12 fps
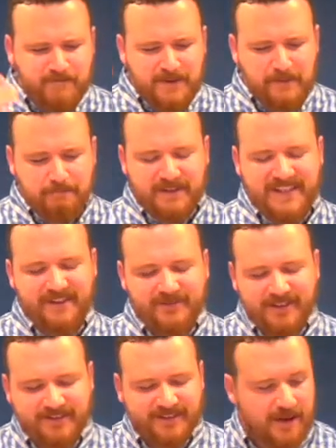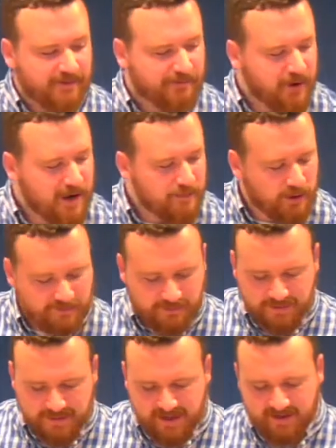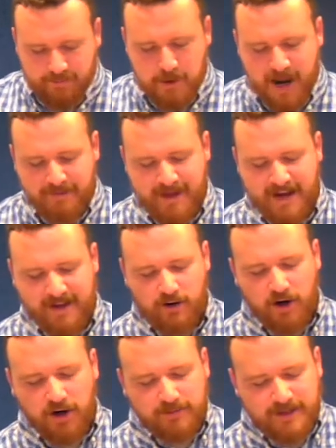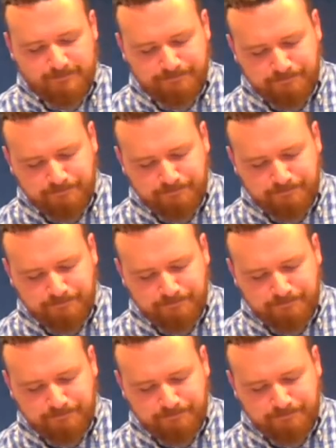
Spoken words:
But he gives us kind of a framework for thinking of a pragmatic argument.